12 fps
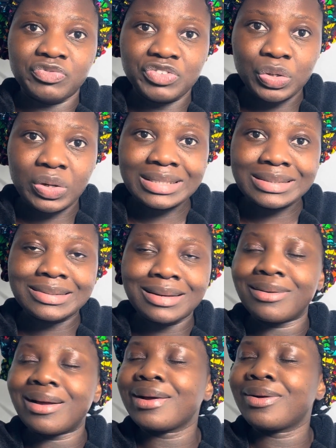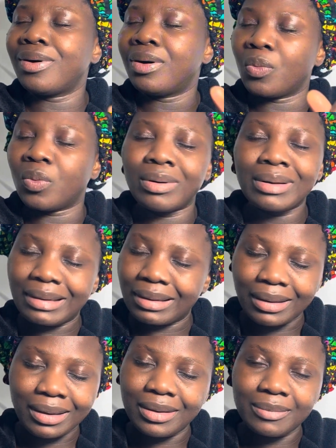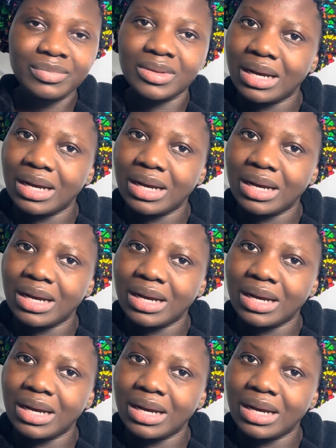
viewers, I got 1k.